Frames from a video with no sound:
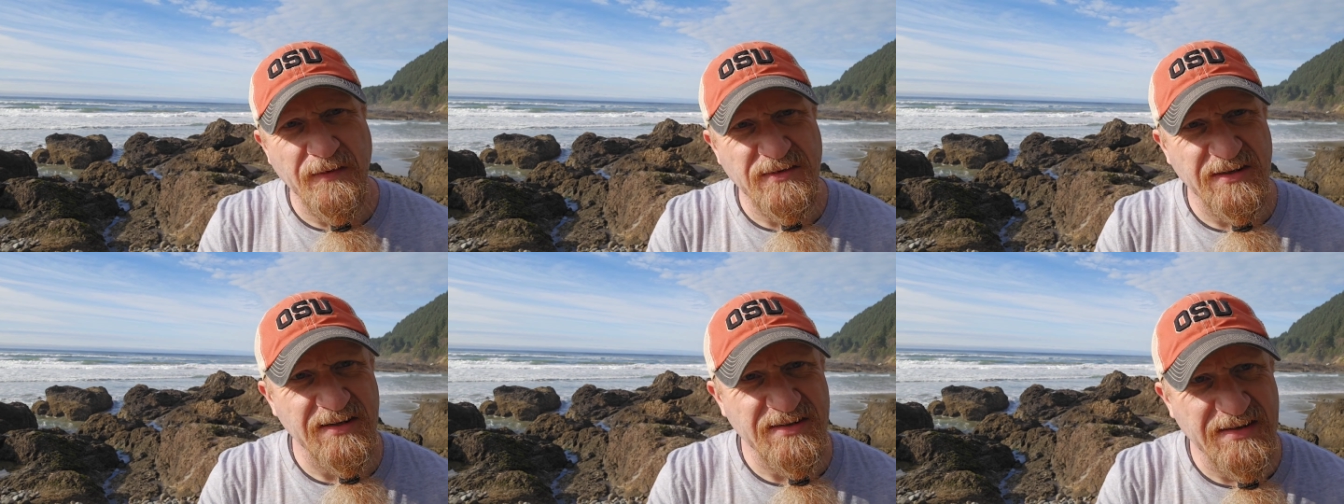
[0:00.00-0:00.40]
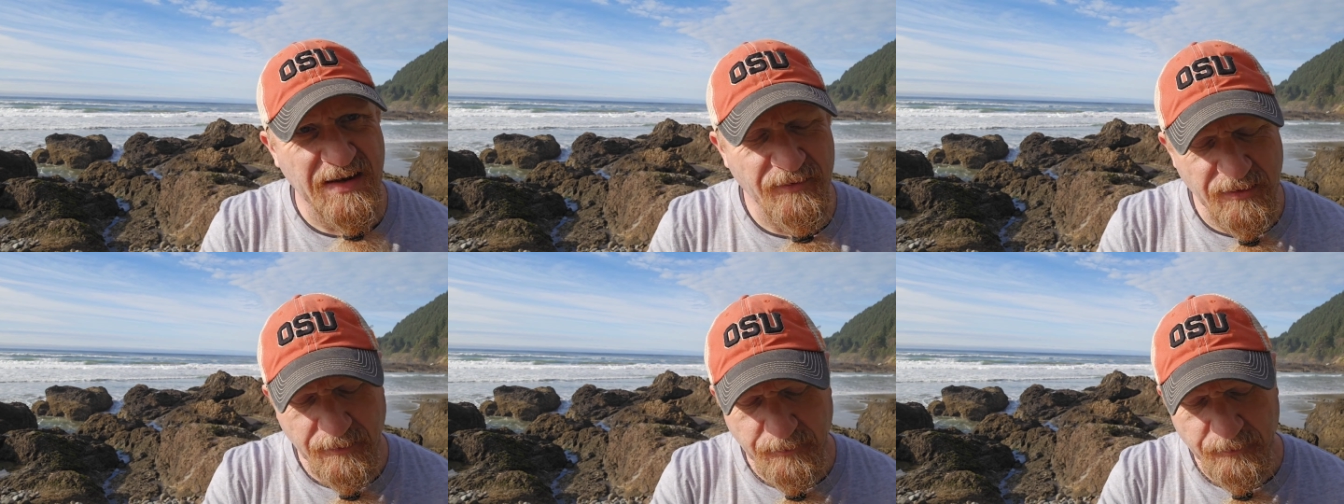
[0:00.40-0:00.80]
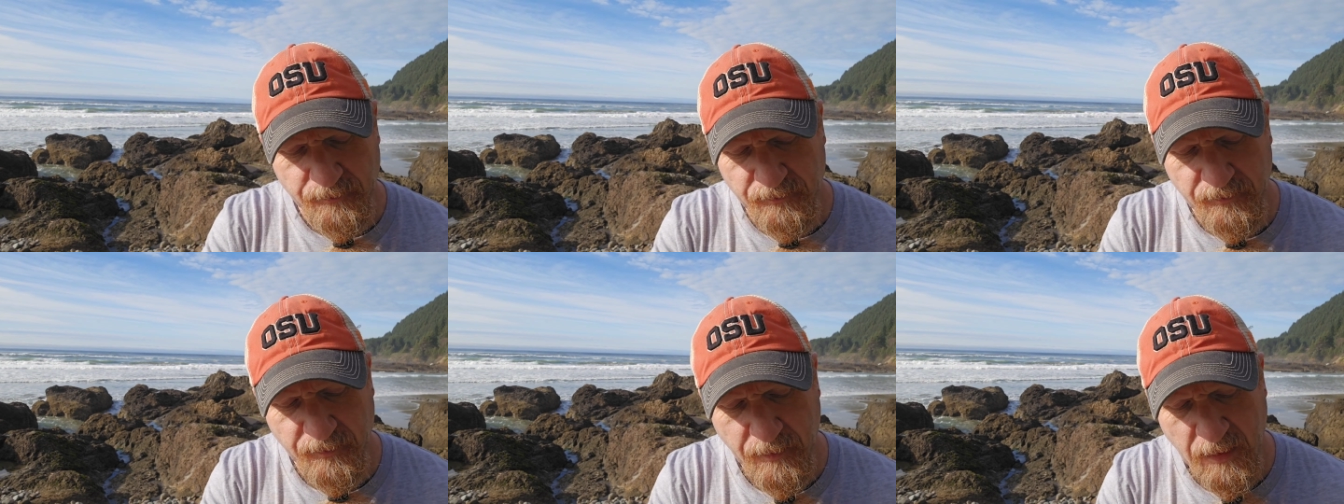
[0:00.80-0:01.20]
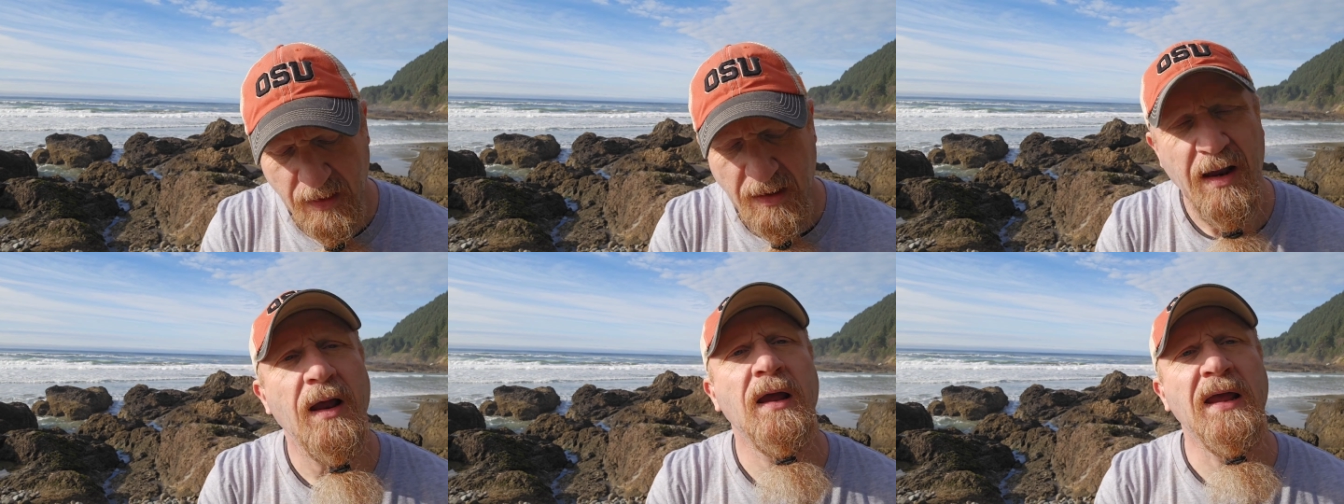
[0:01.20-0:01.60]
gives it a seven.
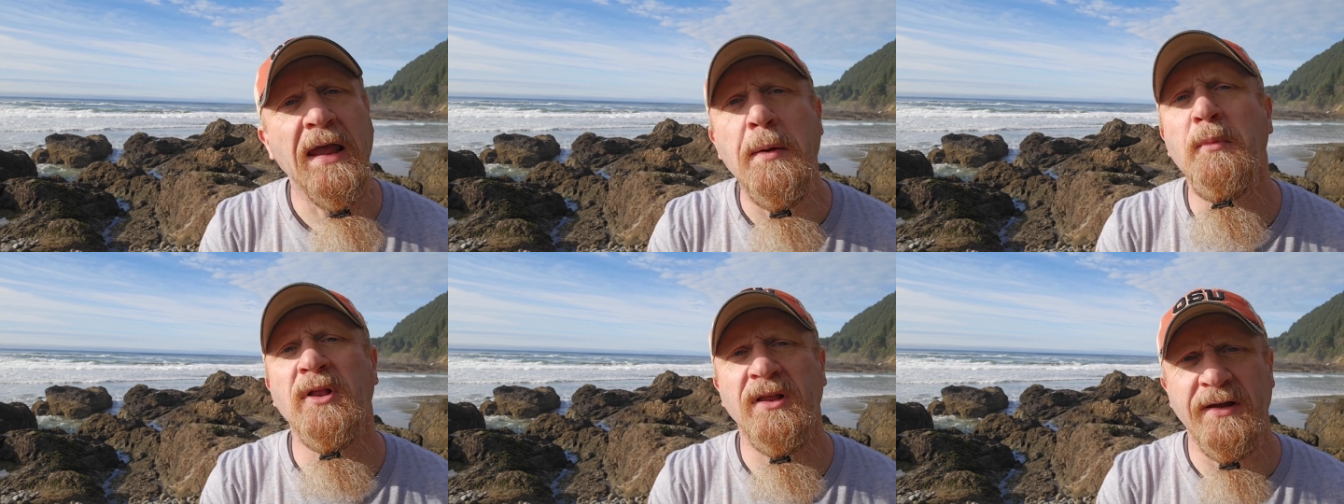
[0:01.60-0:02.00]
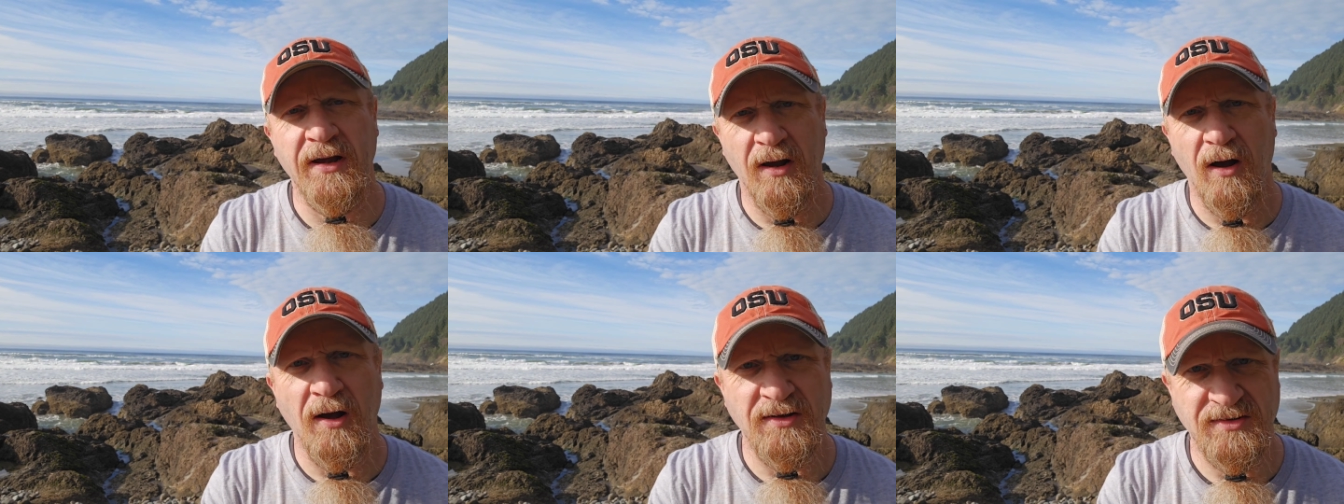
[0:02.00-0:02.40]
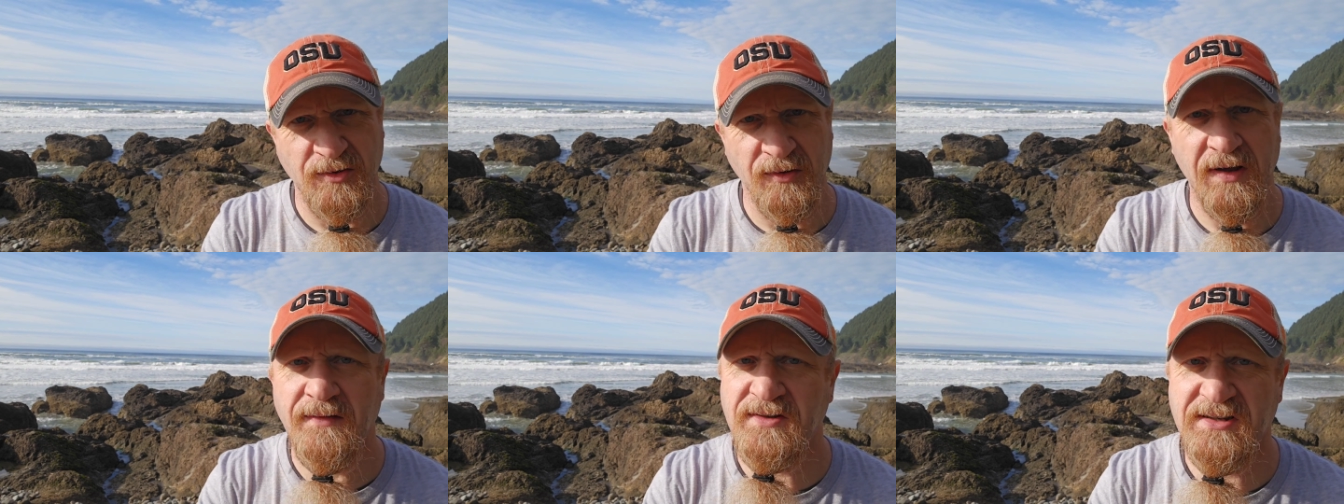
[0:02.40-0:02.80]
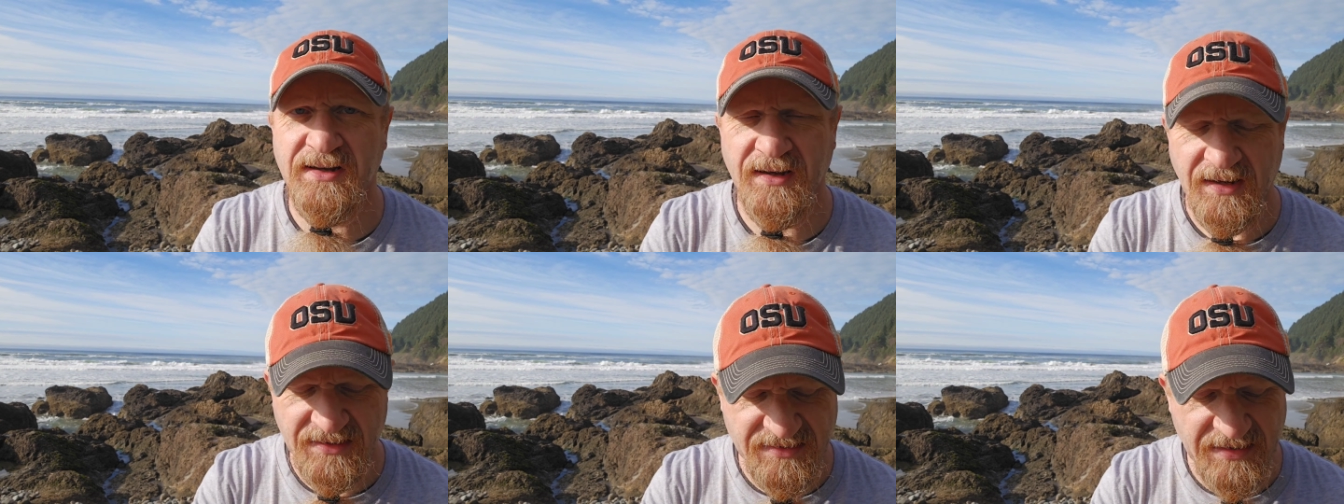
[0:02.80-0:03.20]
Emily also gives
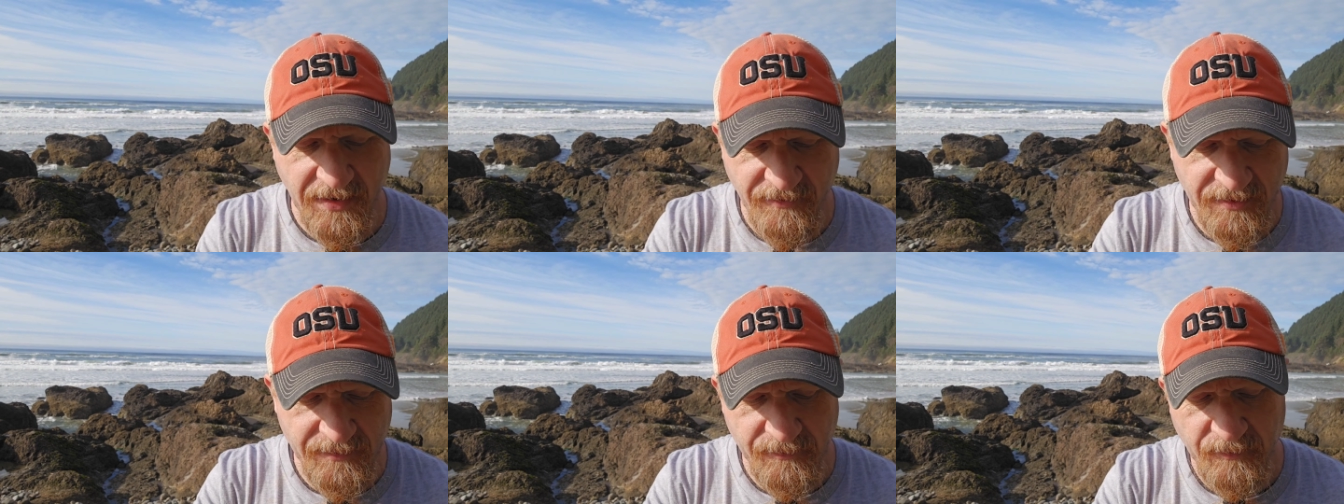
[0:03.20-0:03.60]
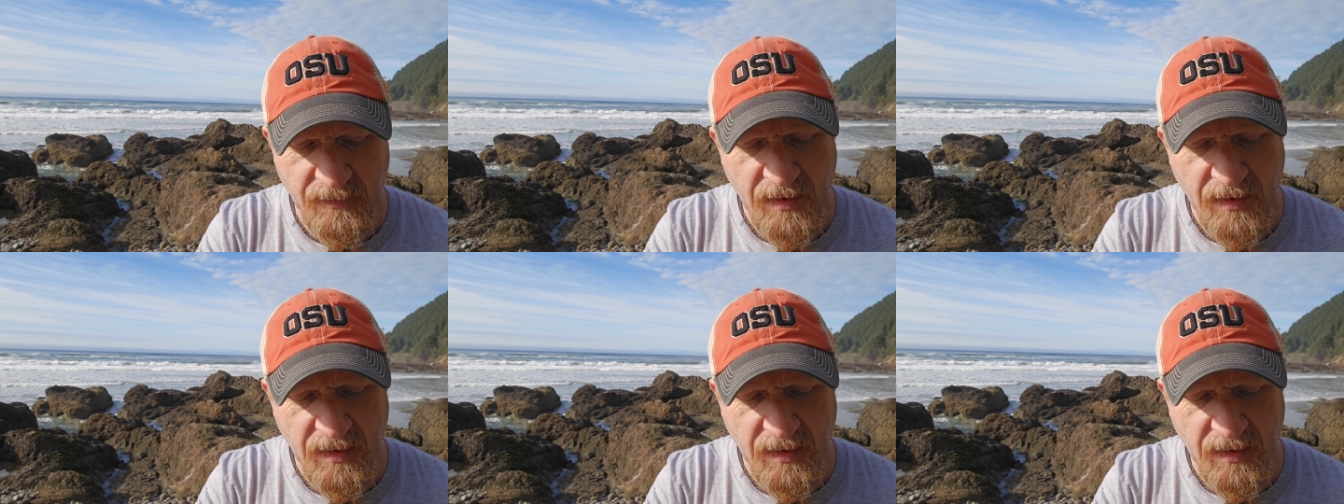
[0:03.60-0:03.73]
it a seven.